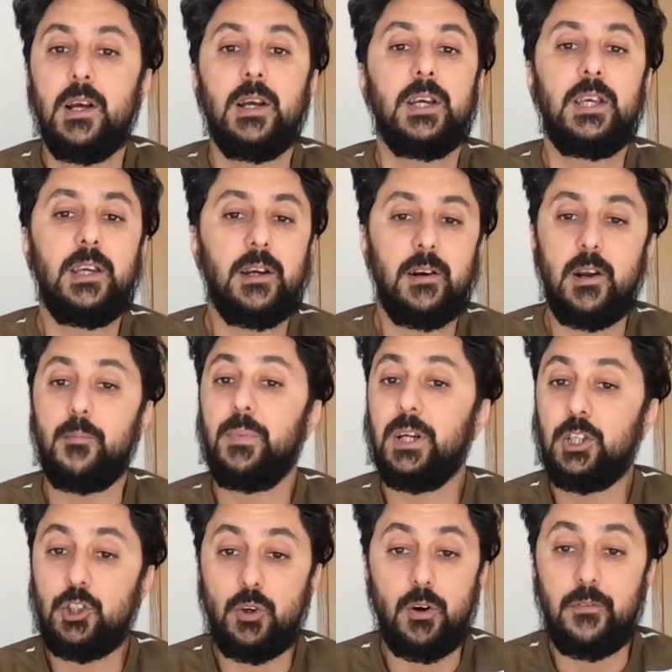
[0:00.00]
Here, a
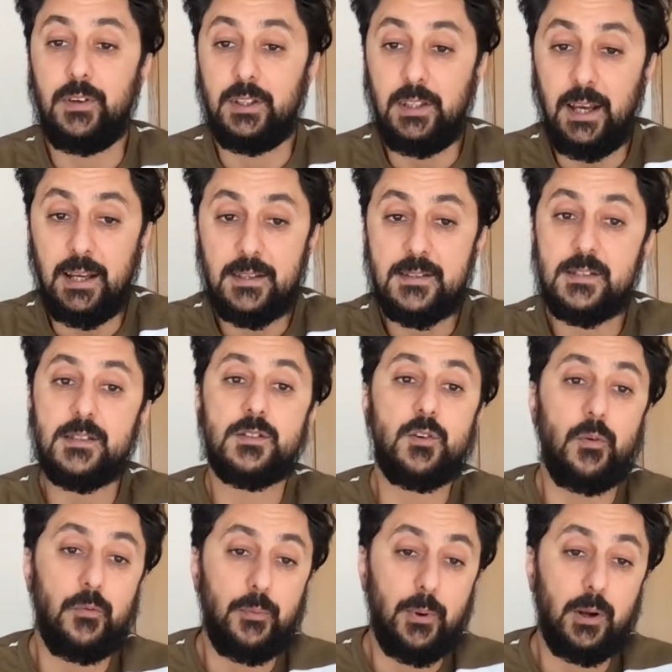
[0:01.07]
picture of a text is
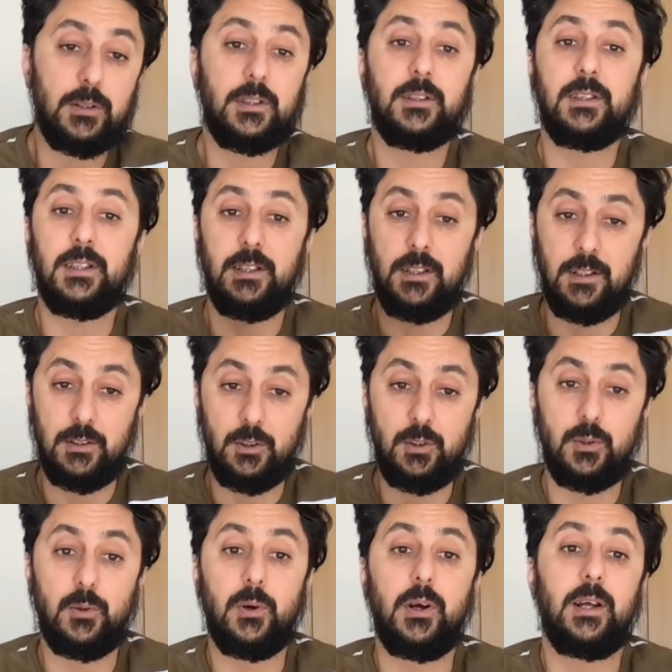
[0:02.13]
converted
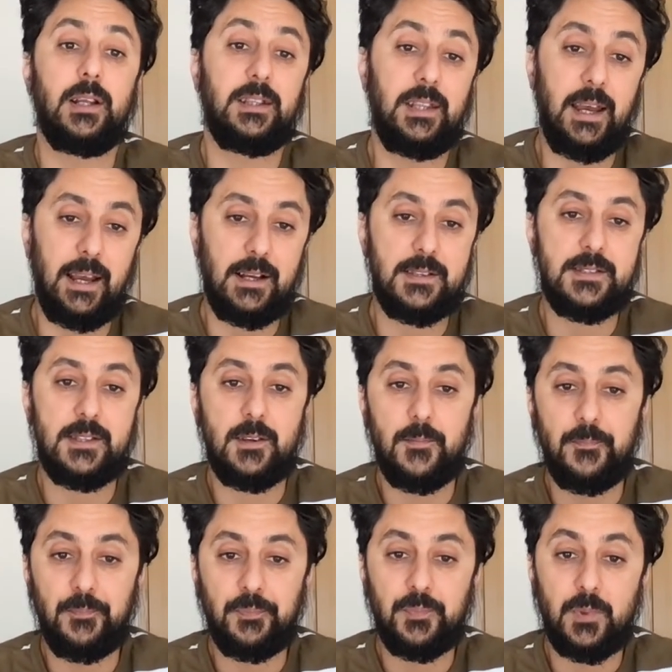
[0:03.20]
into text.
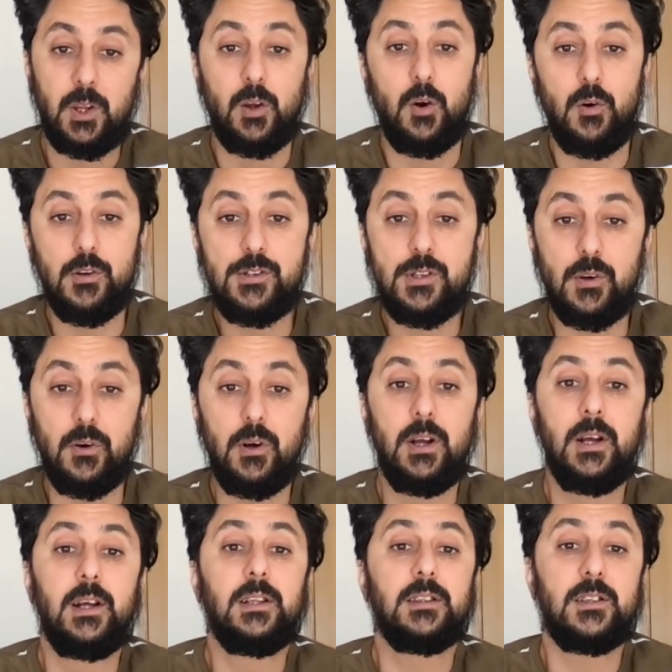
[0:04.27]
Also,
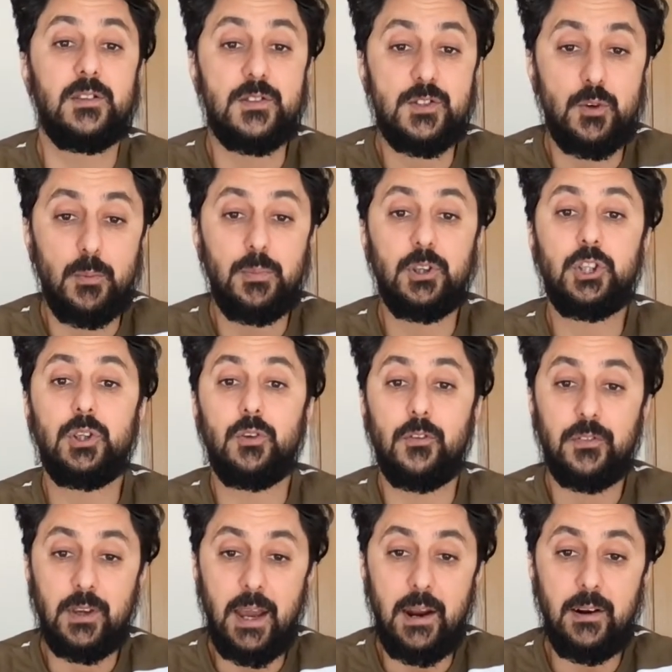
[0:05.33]
the distribution of
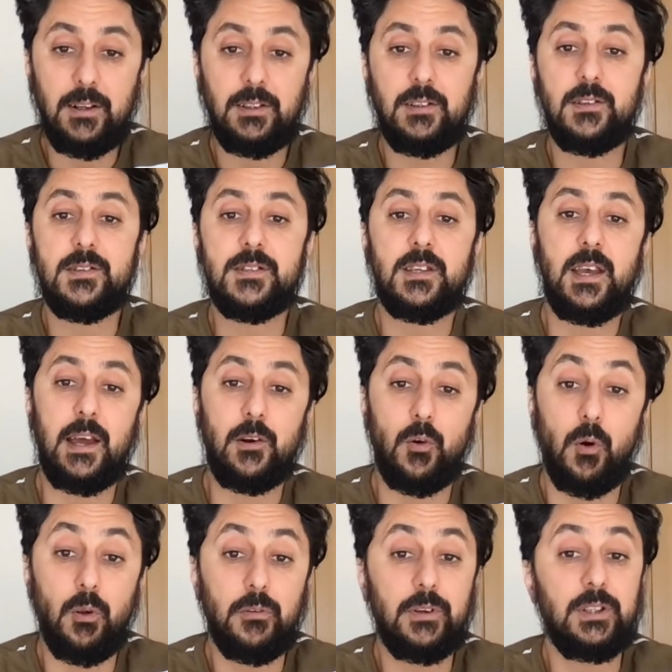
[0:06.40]
characters can
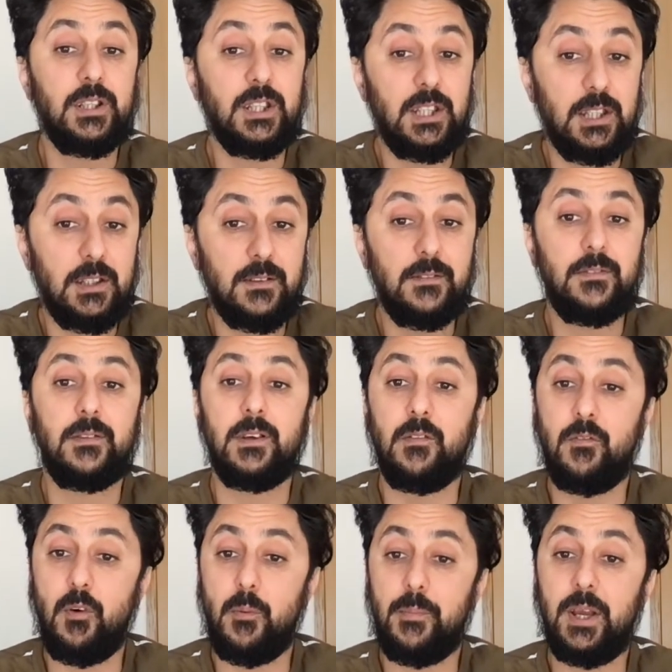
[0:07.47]
already give
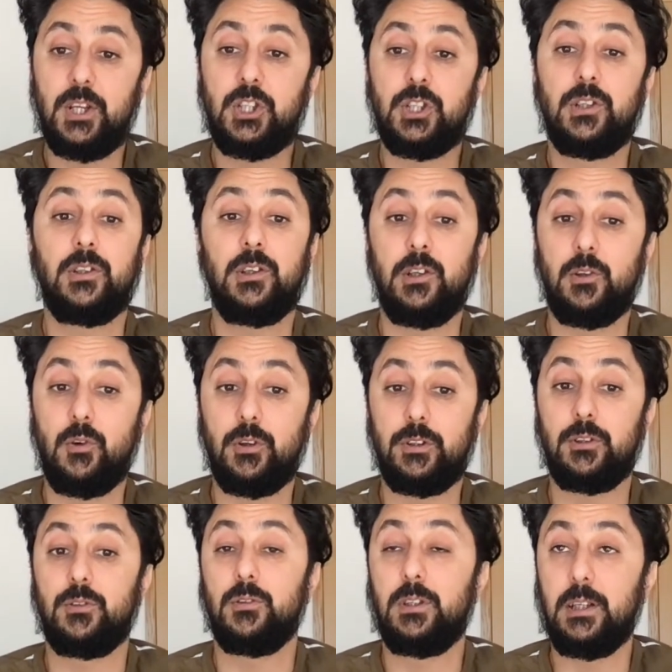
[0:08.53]
information in order
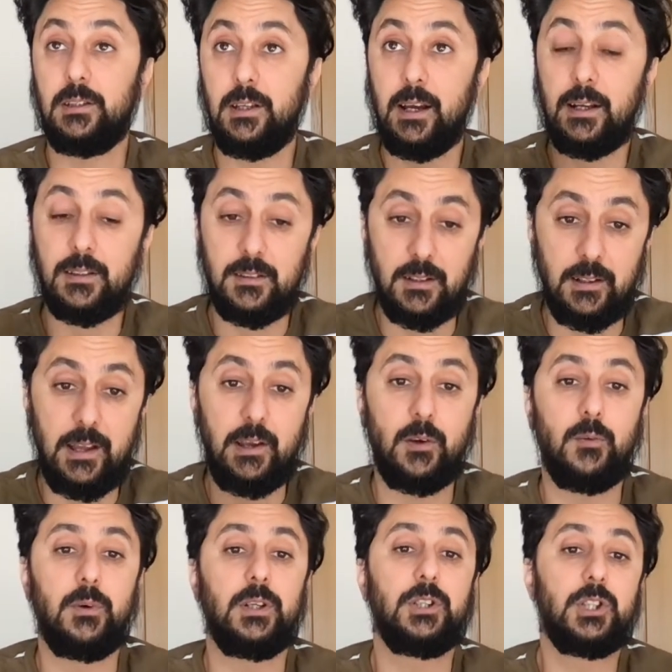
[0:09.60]
to detect the
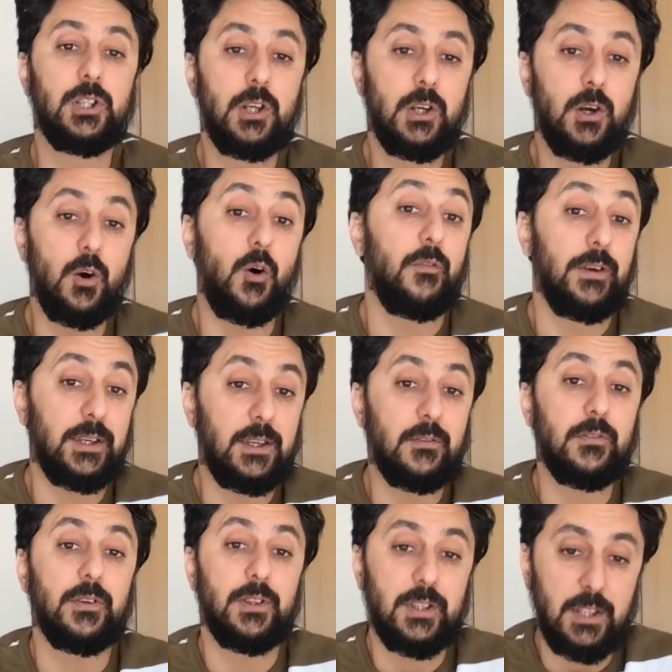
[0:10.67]
language of a
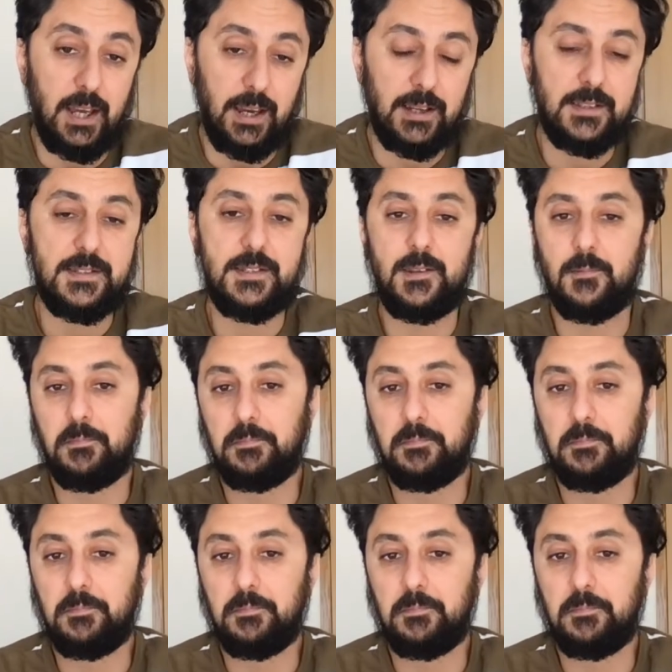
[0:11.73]
given text.